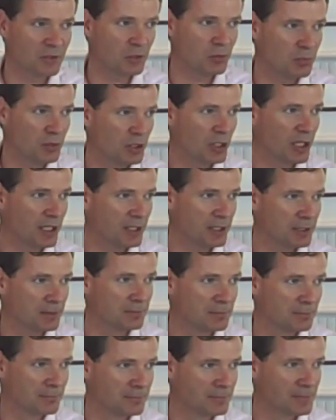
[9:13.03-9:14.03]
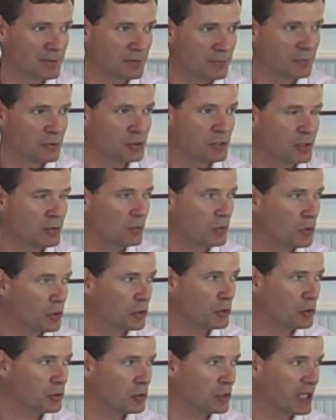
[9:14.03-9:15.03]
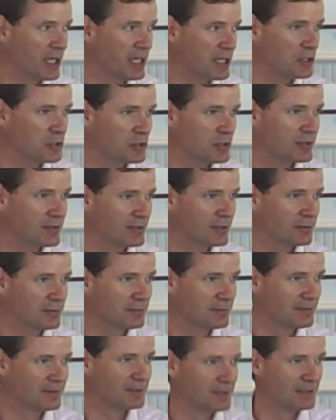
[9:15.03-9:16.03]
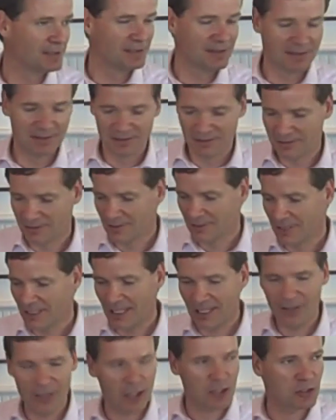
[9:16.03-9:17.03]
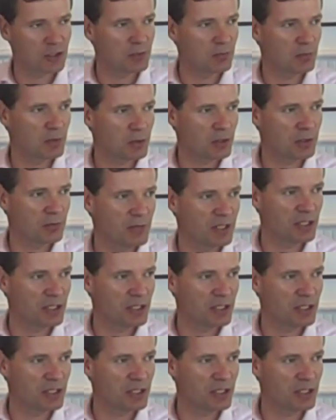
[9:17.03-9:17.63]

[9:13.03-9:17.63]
Could be an idea. We're still working on the case. I'll ask the product